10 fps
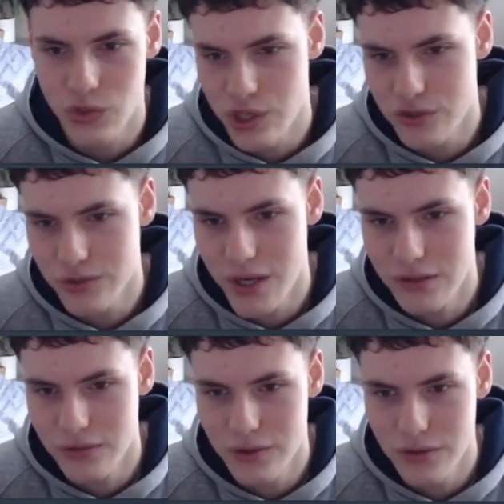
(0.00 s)
it'll change the
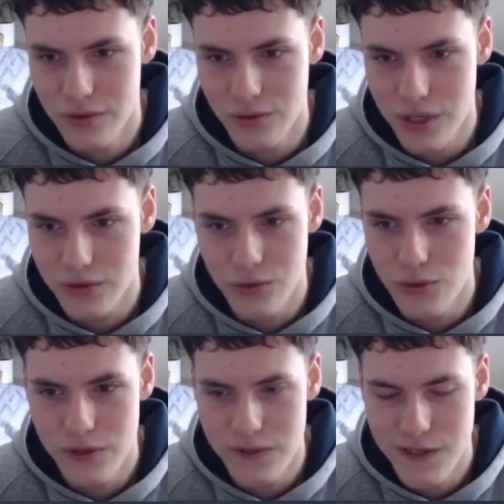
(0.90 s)
directory, it'll like do
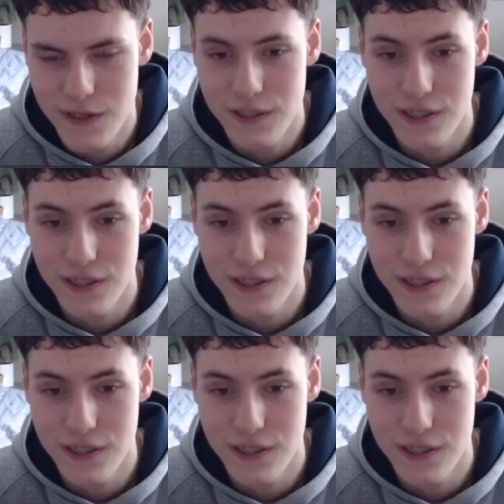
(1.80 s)
all these things,